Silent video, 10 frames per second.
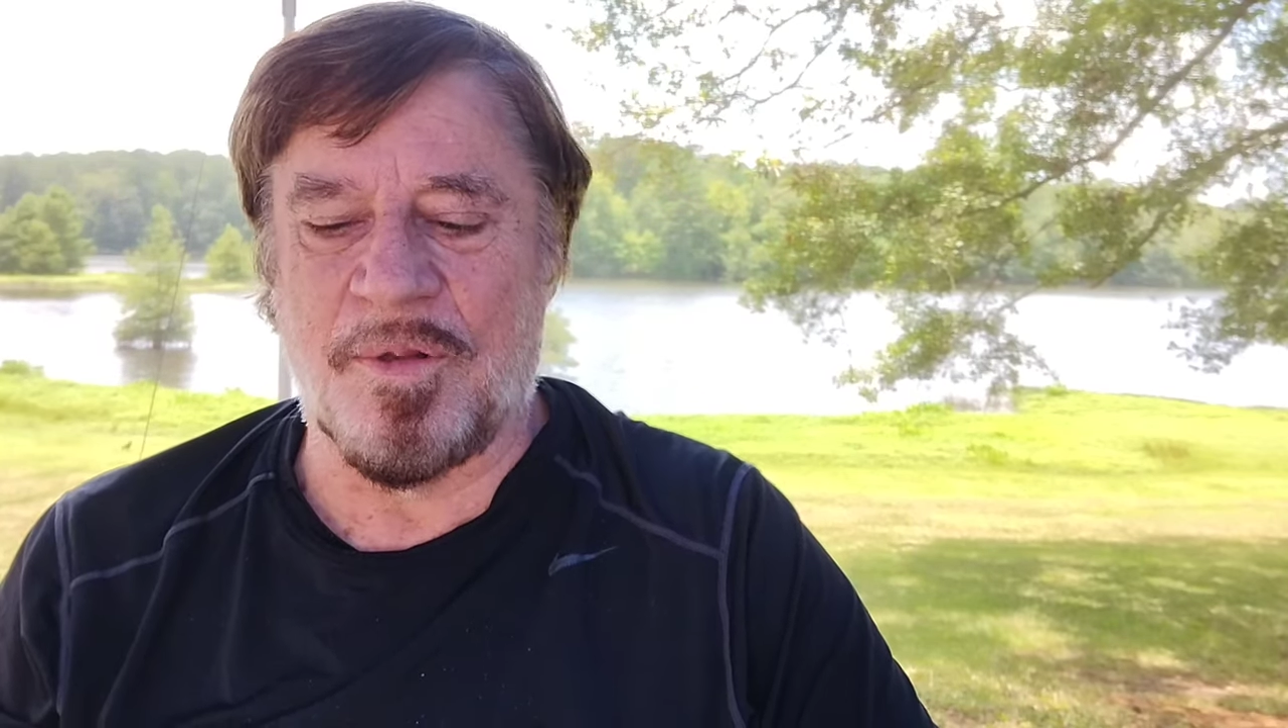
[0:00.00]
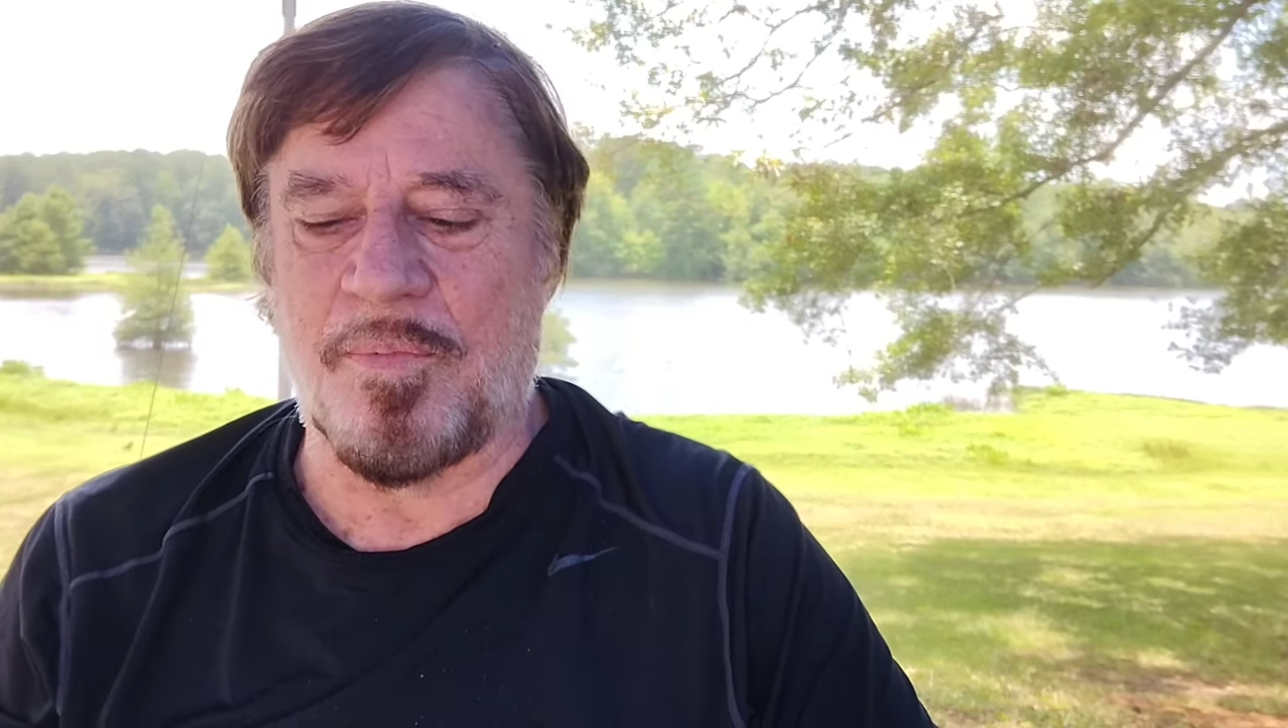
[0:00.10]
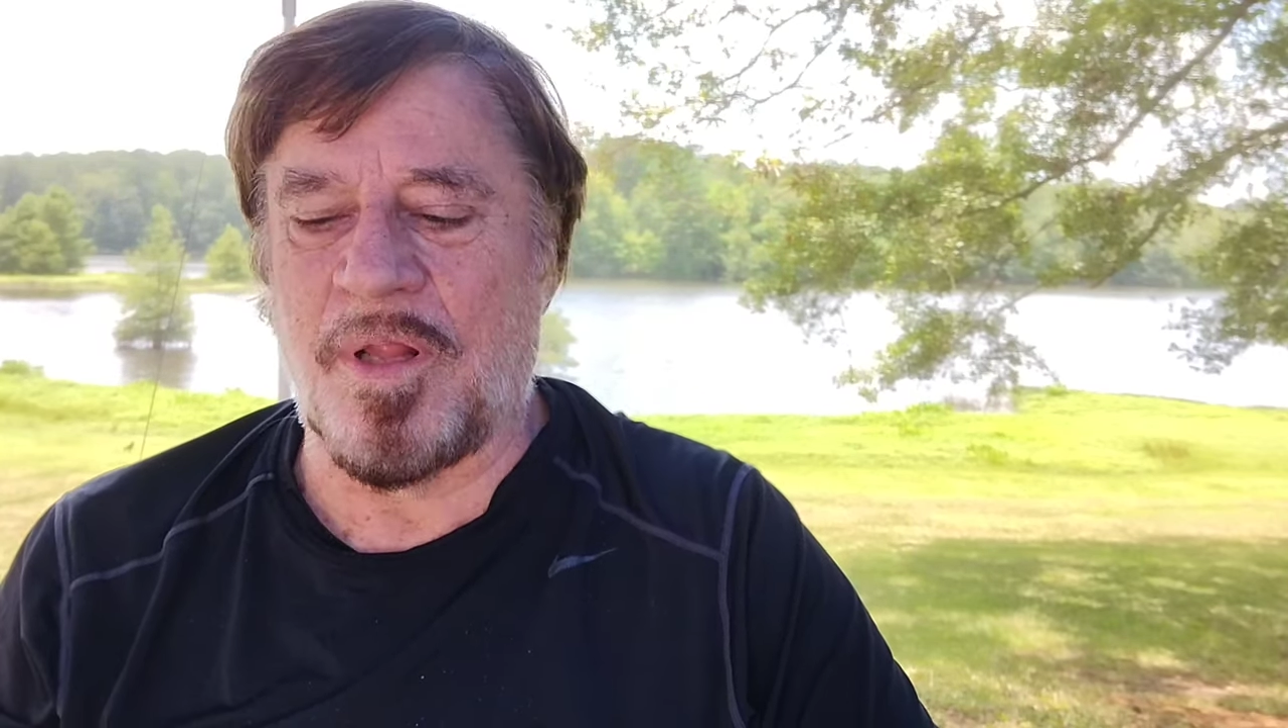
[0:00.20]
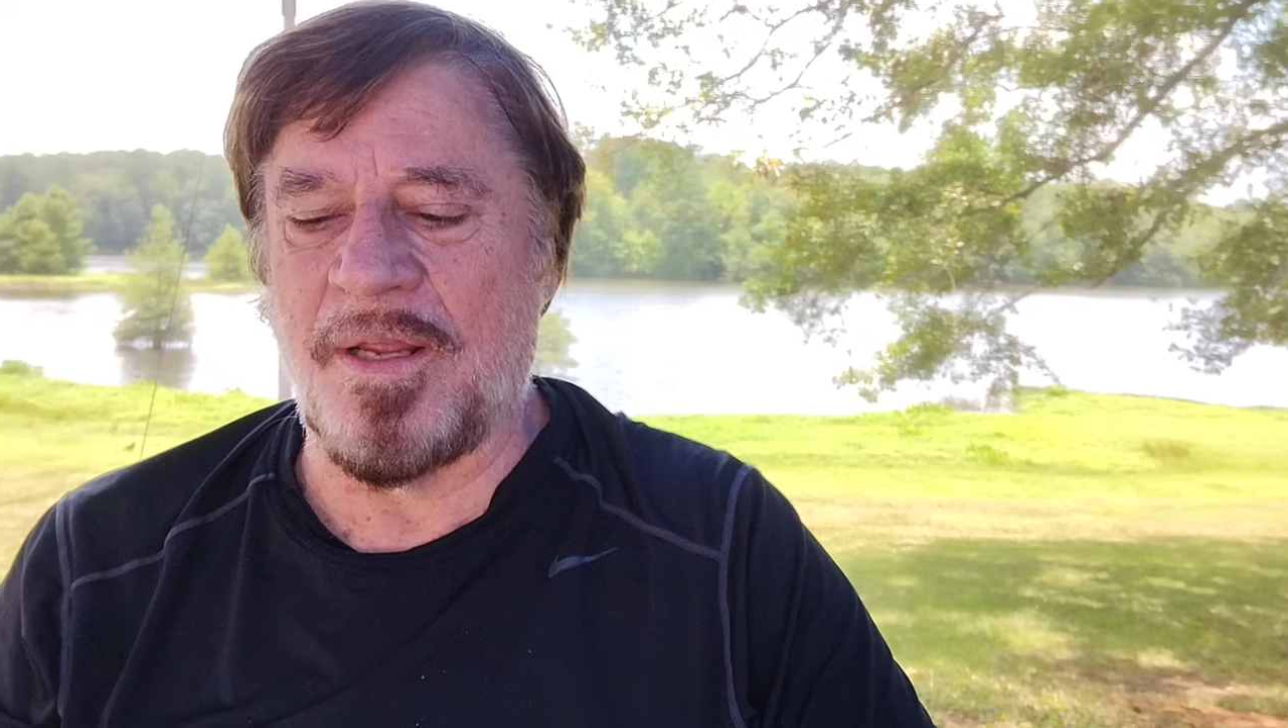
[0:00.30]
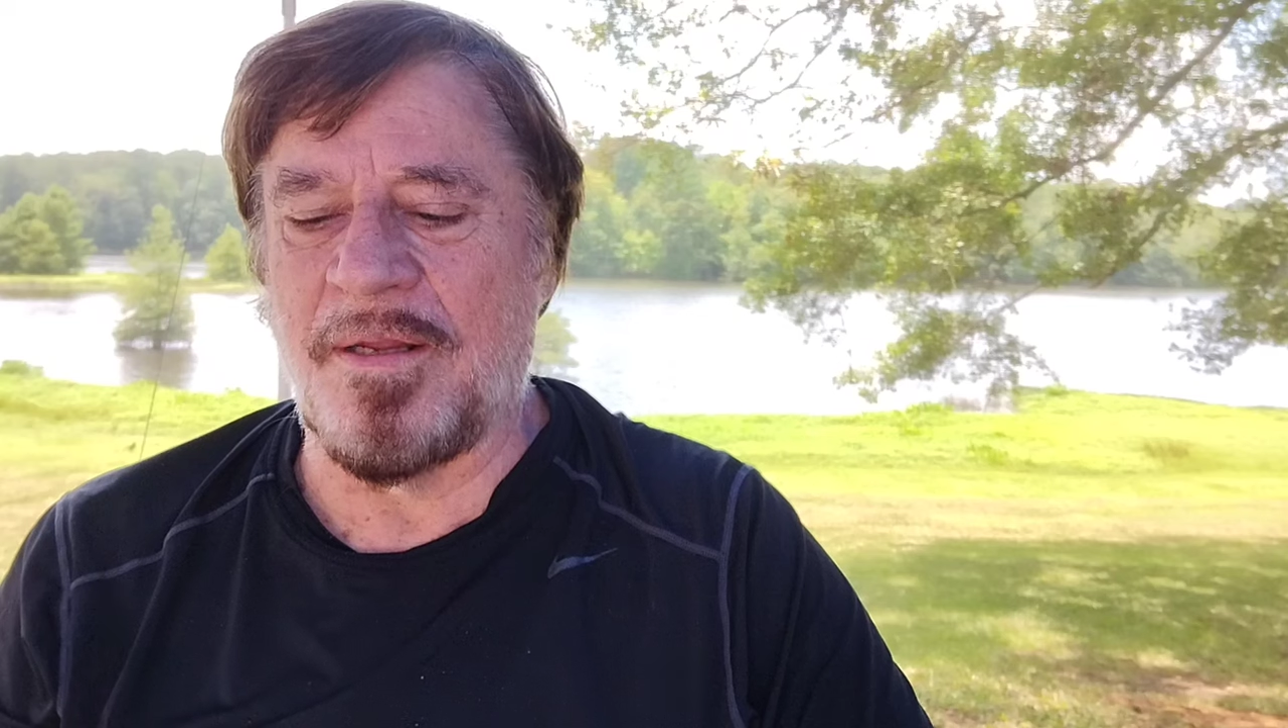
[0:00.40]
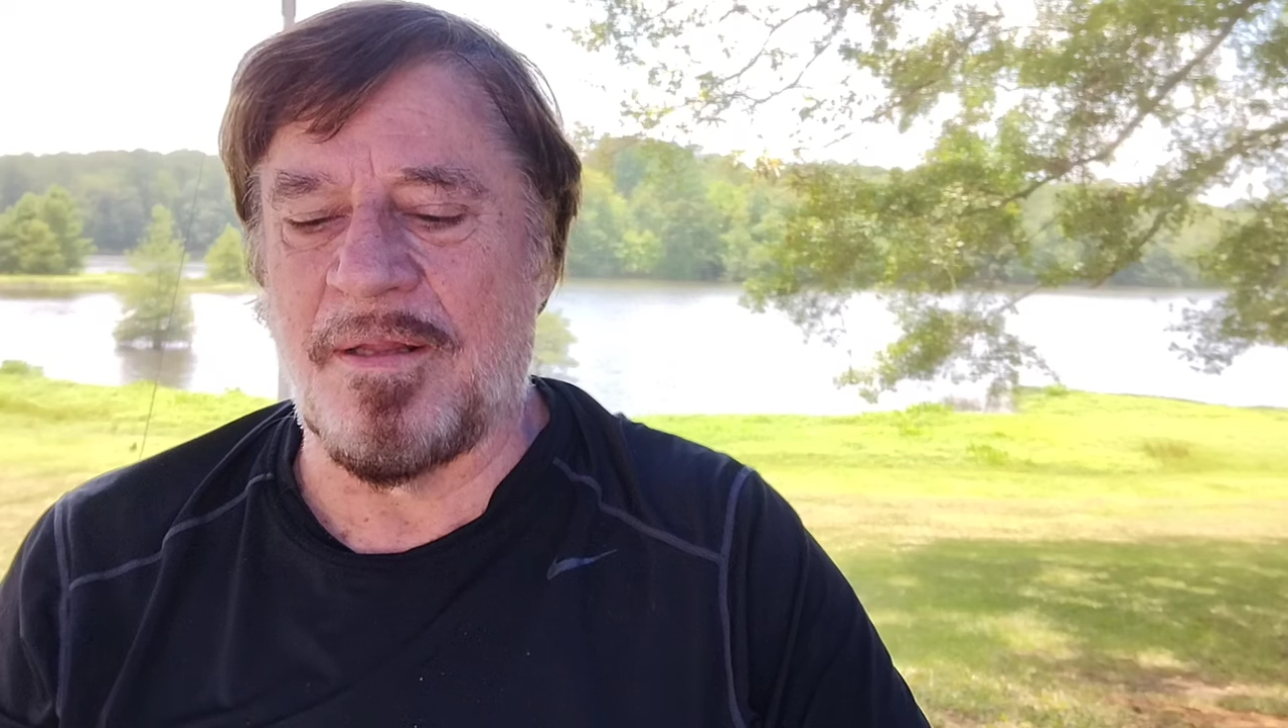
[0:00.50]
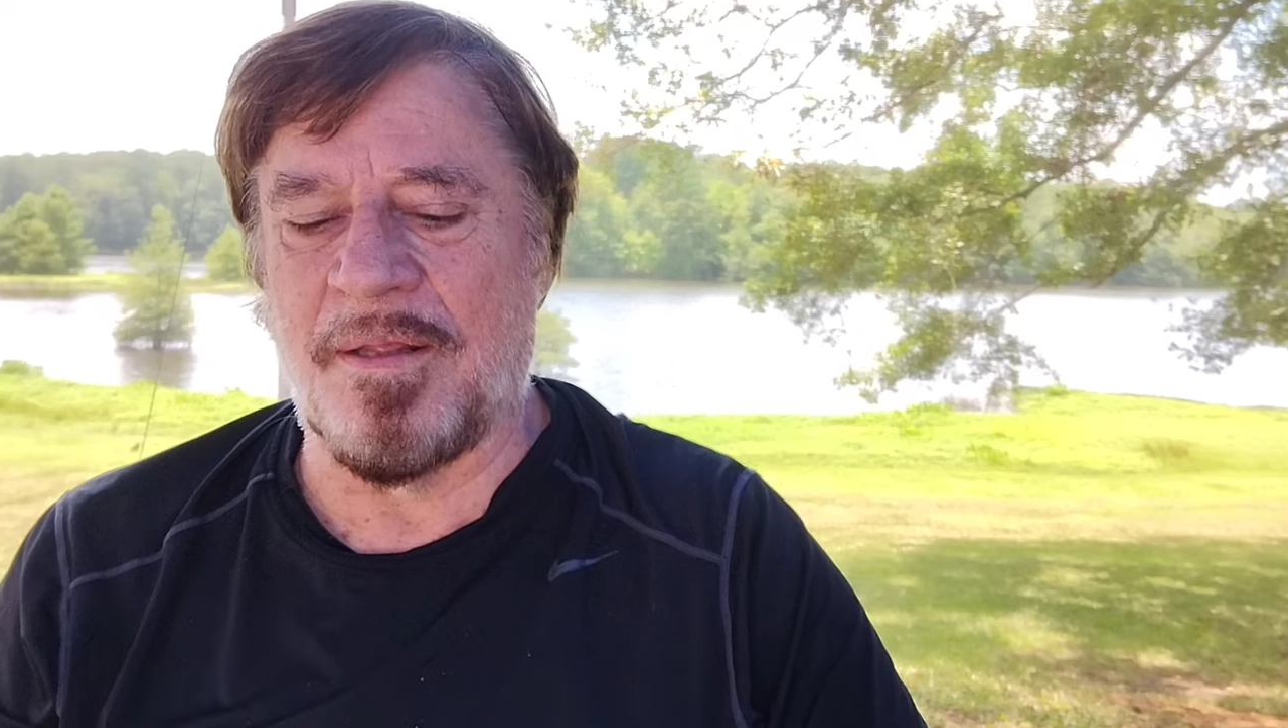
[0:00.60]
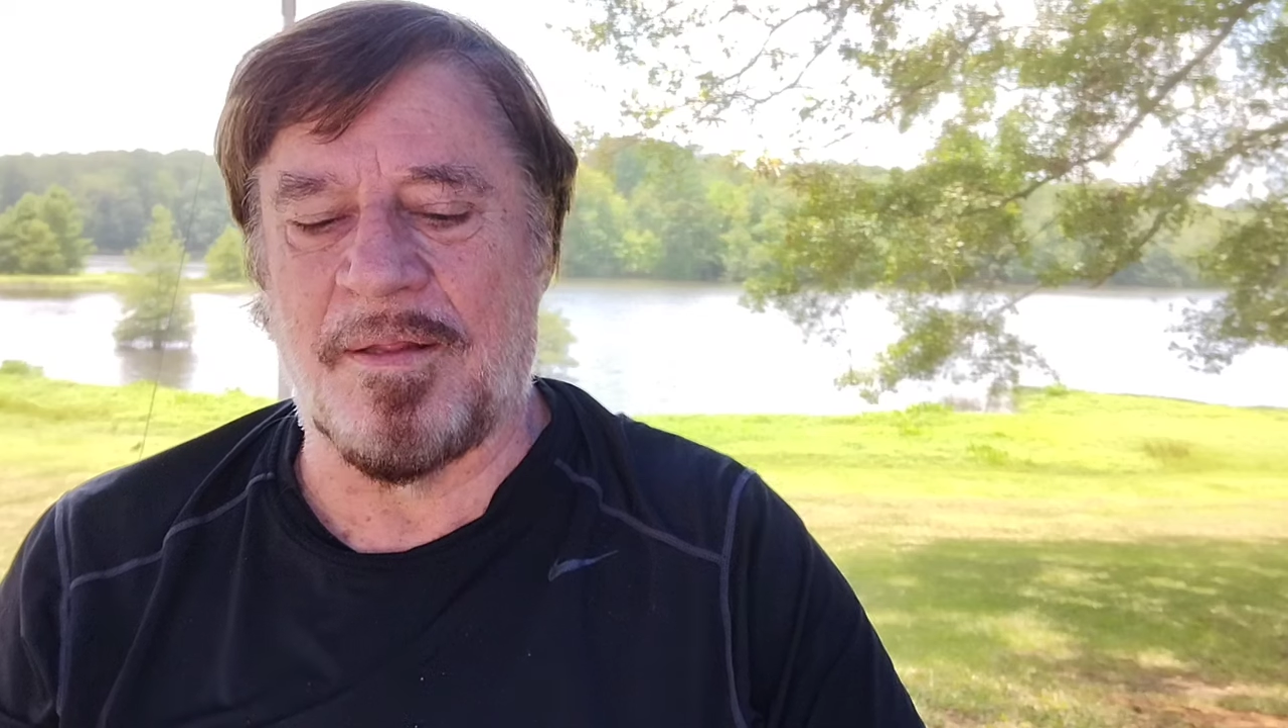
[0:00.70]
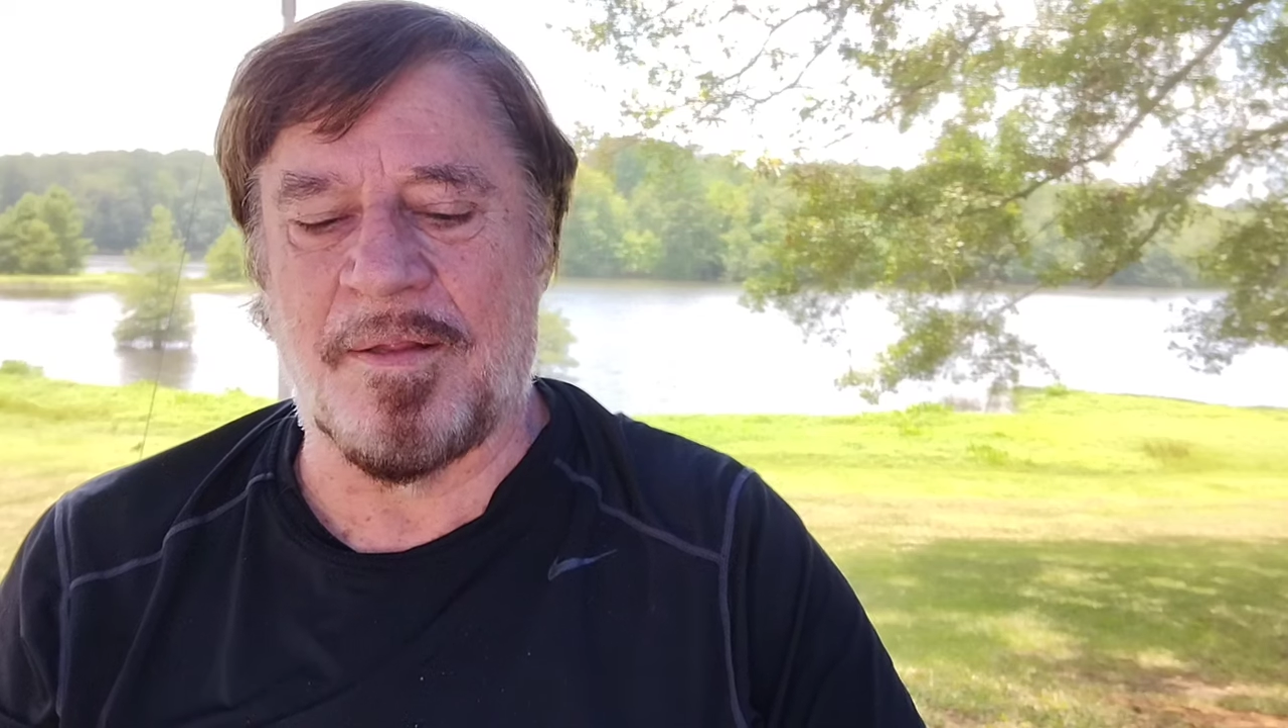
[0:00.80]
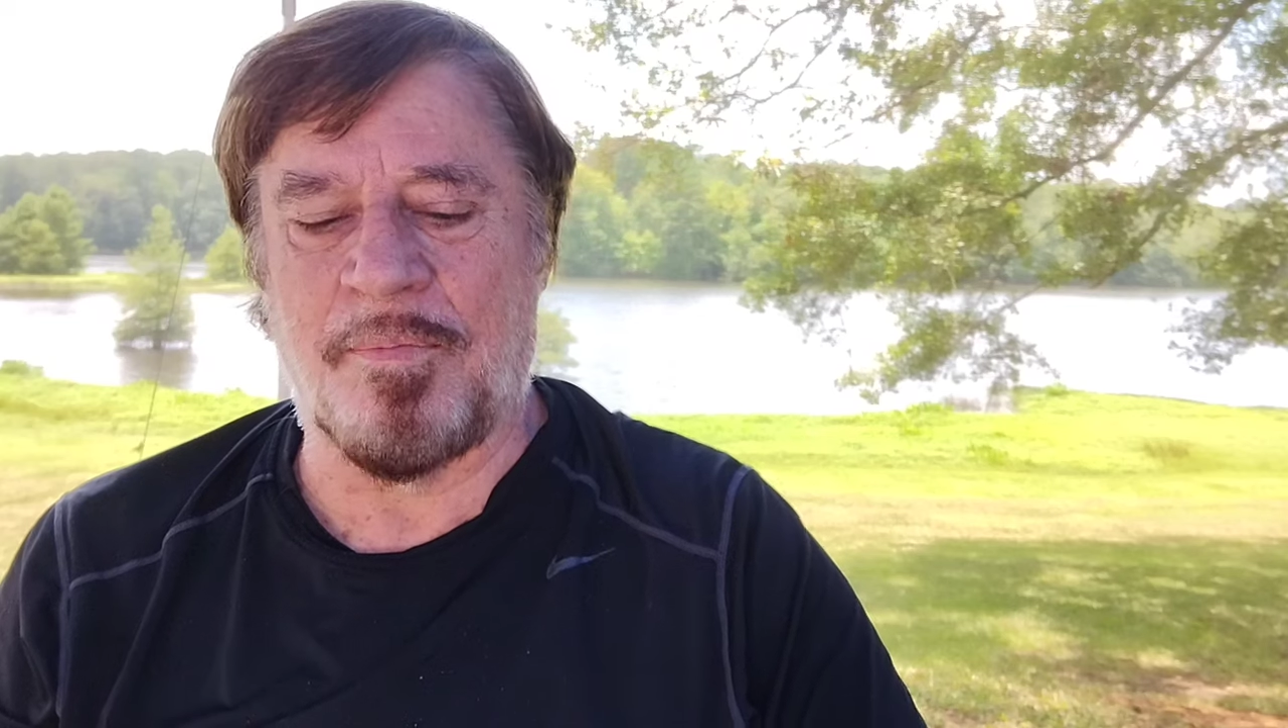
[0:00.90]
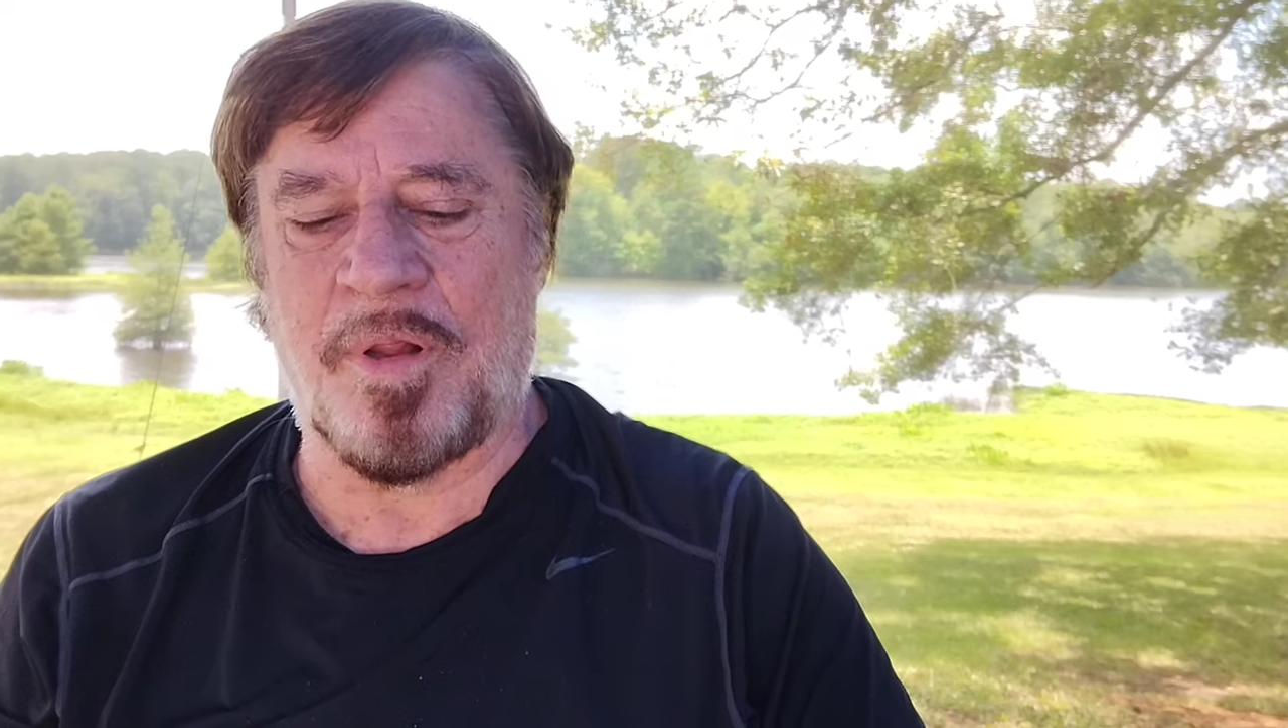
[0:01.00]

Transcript: the